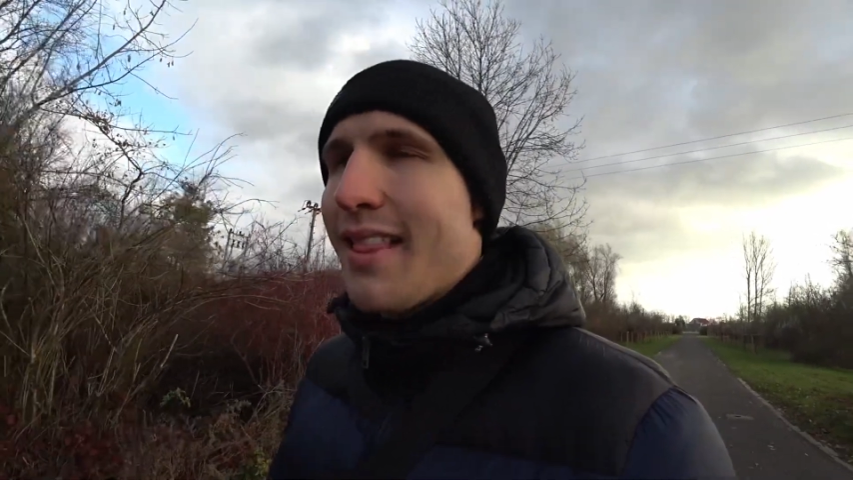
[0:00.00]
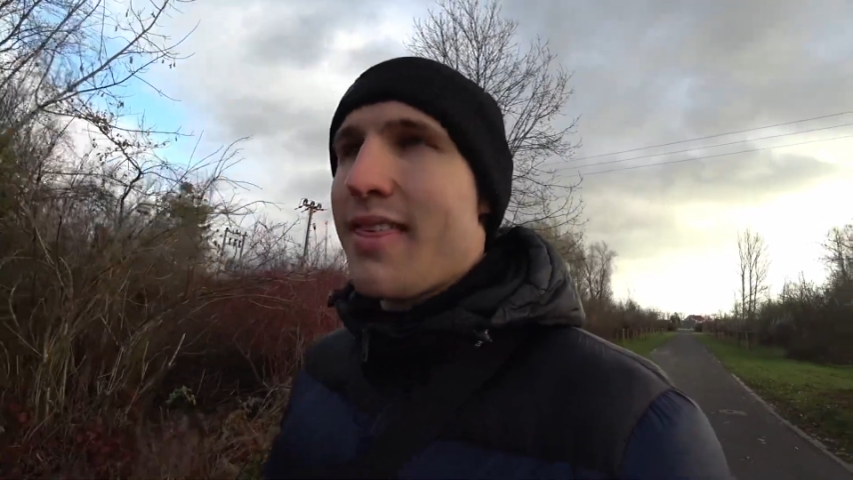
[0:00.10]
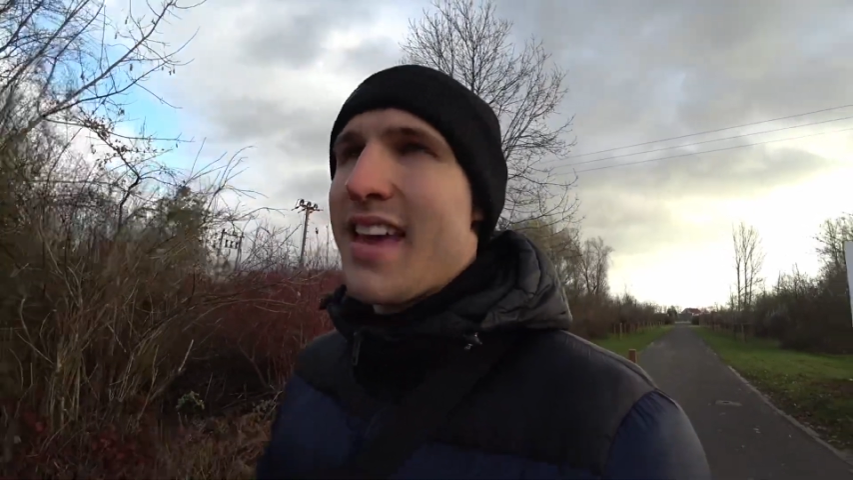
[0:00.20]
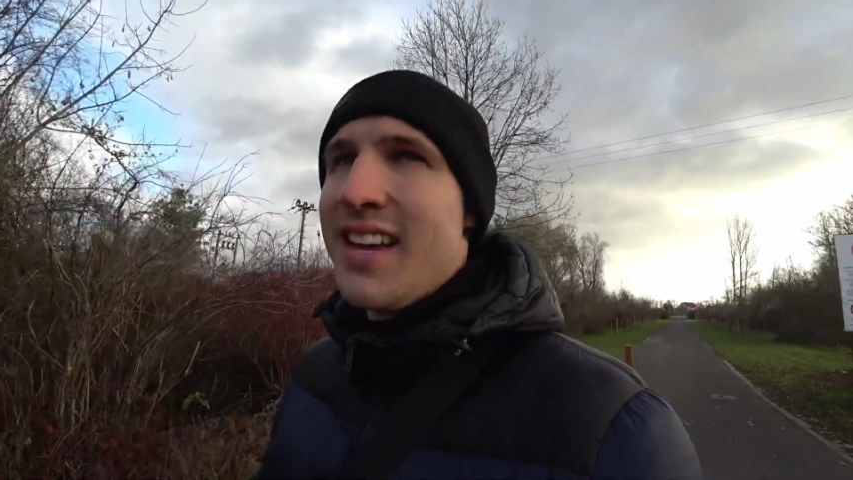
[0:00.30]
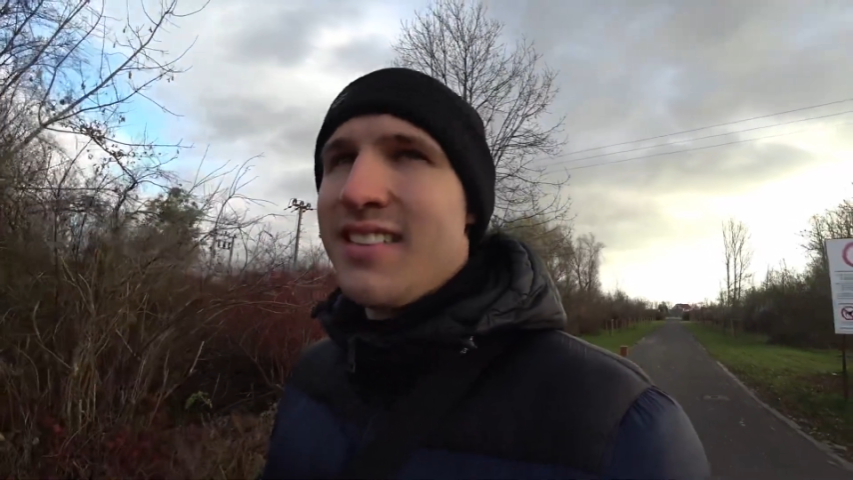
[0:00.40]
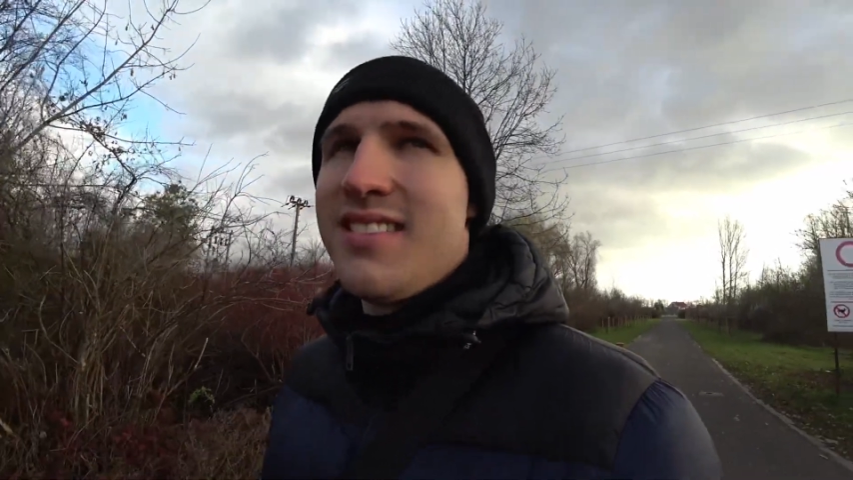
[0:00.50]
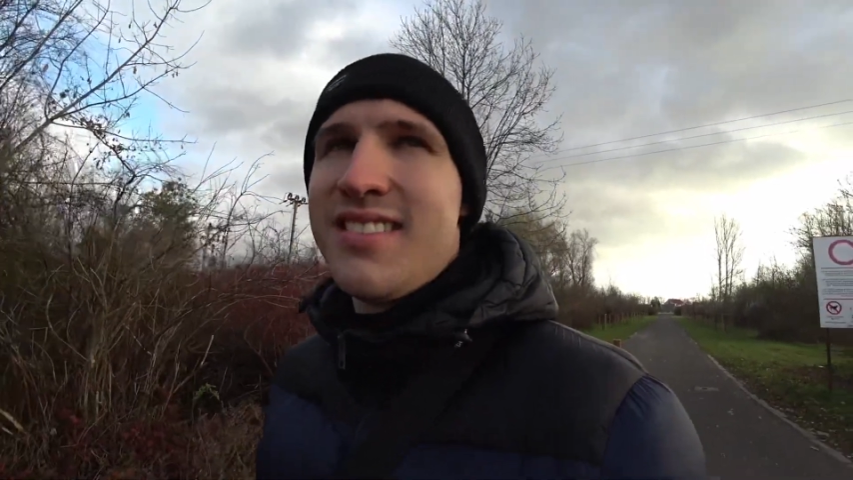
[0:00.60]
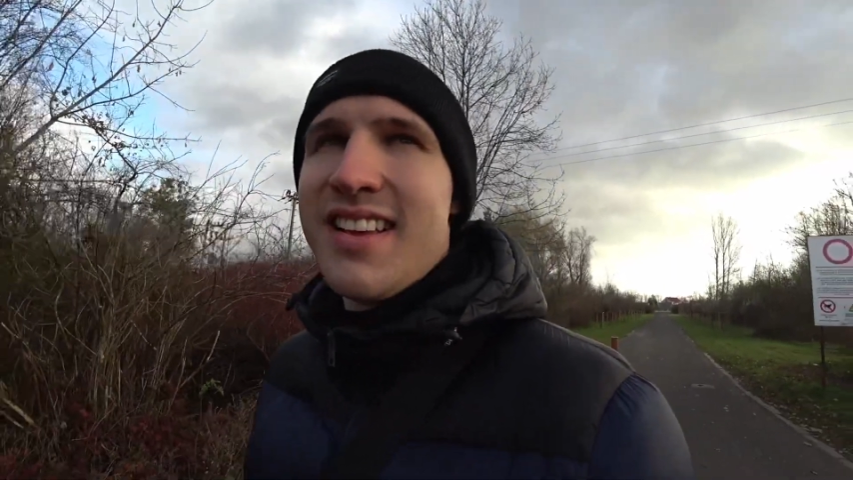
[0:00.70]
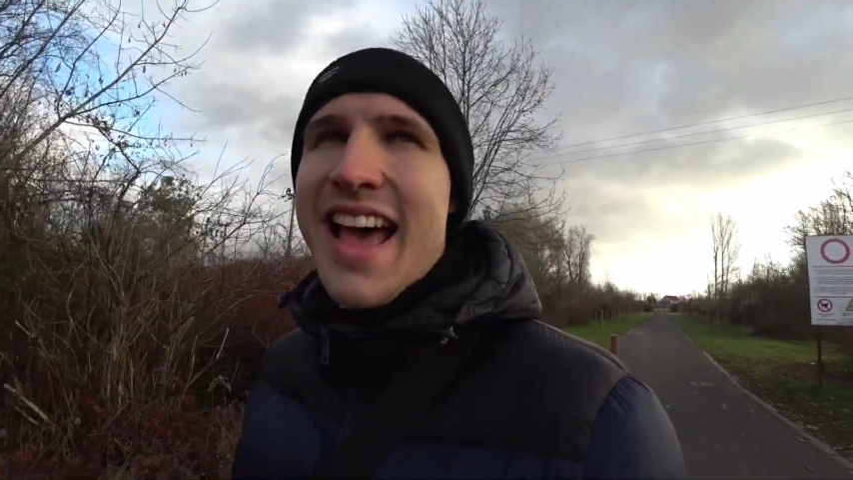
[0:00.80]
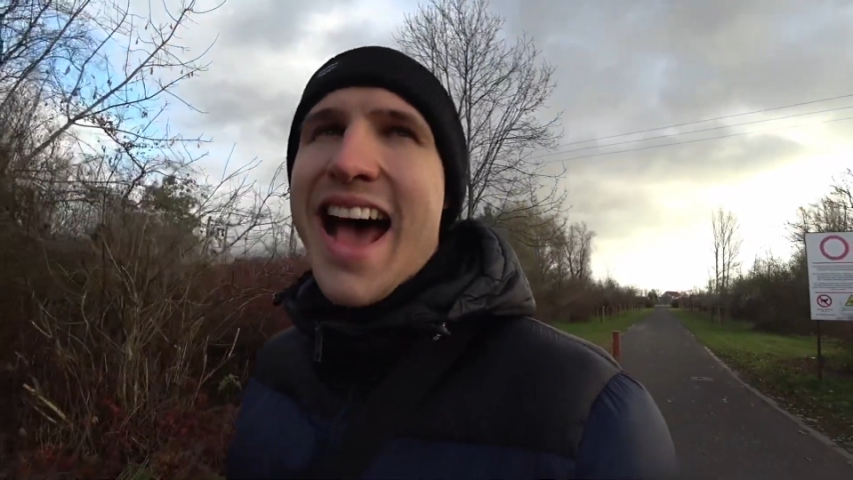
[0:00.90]

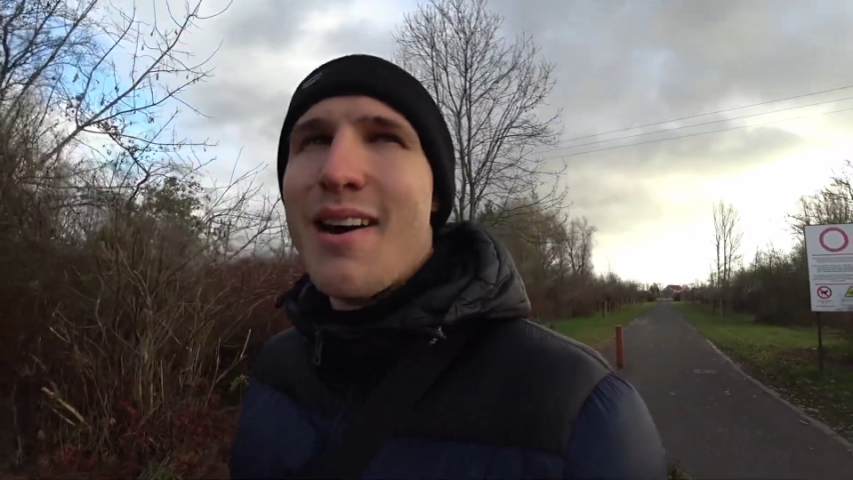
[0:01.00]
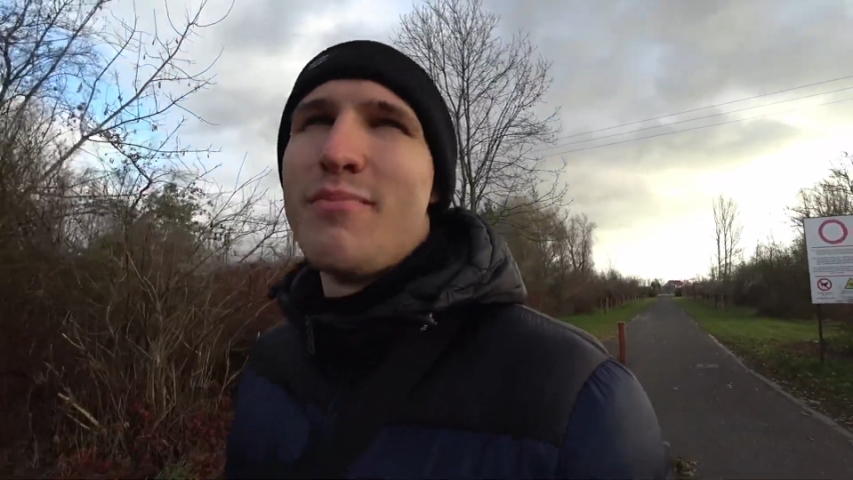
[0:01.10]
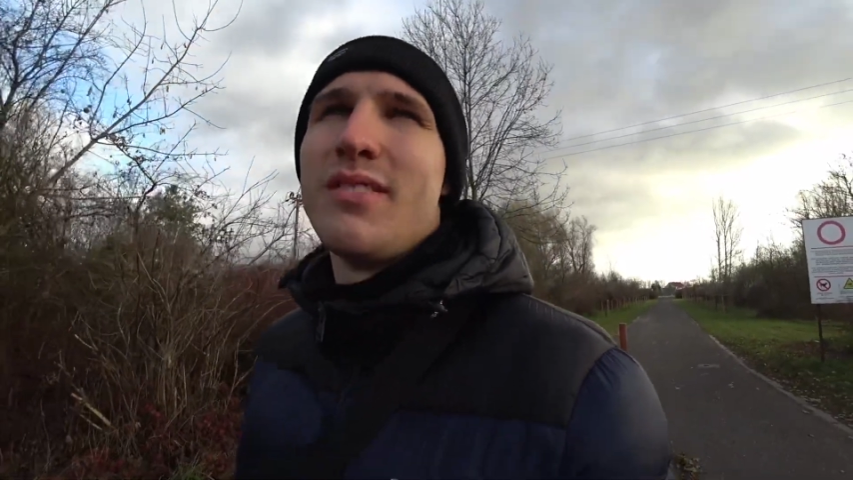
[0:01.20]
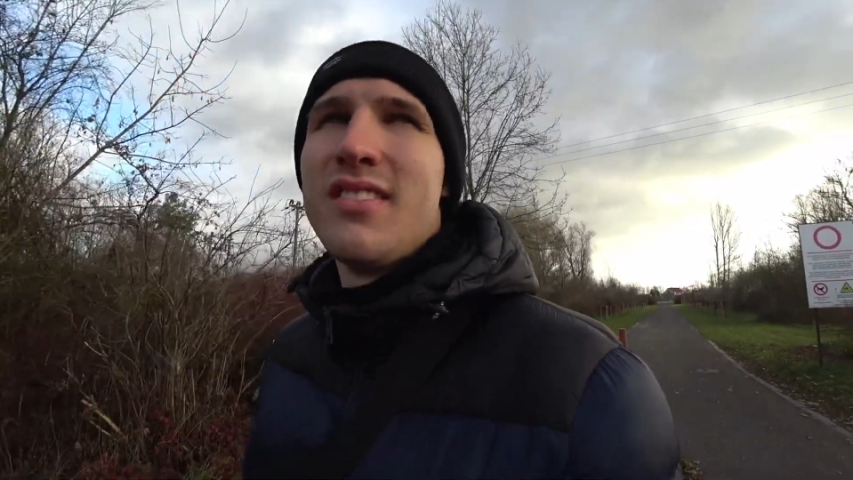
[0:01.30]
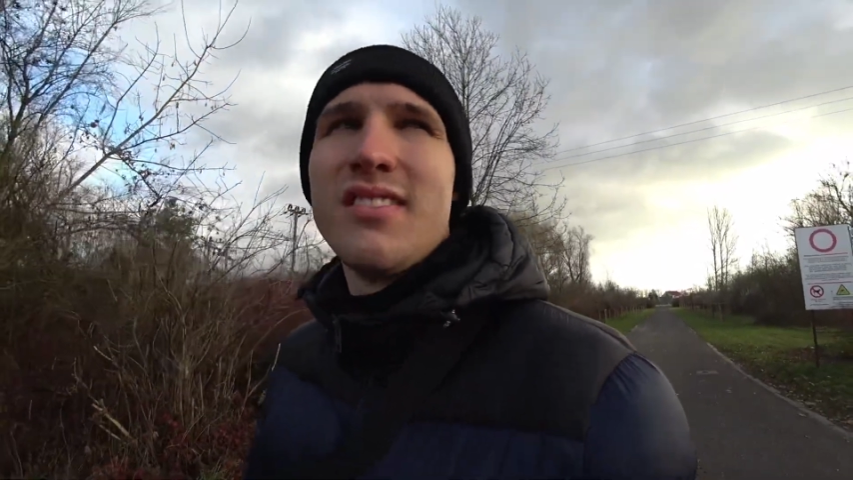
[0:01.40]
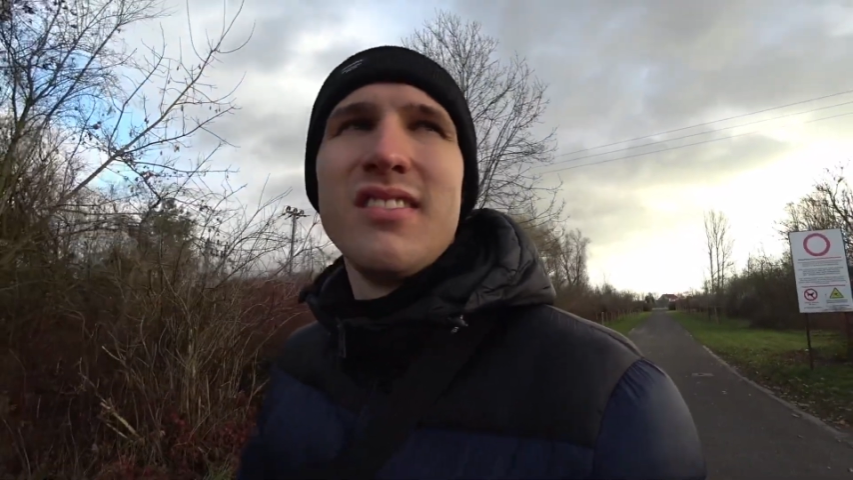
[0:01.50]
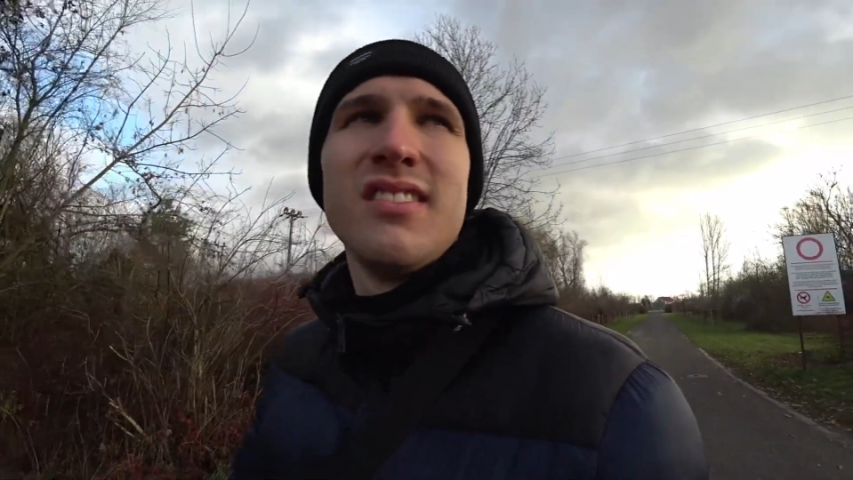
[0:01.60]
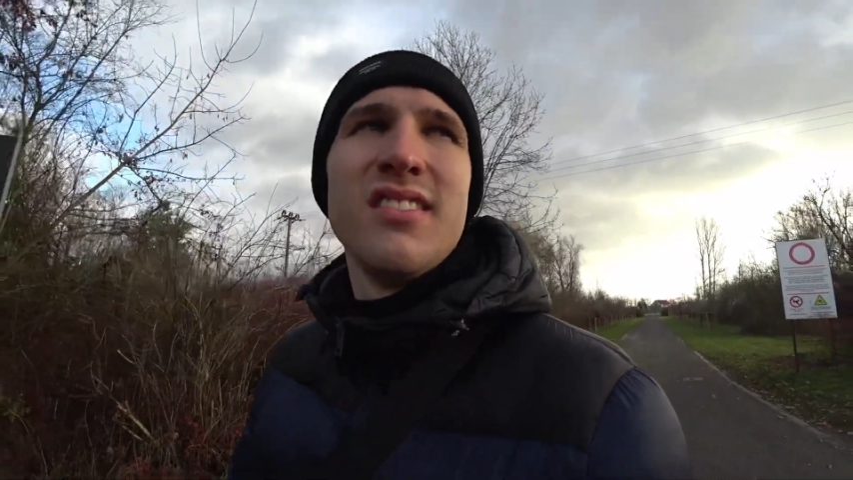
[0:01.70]
things happened.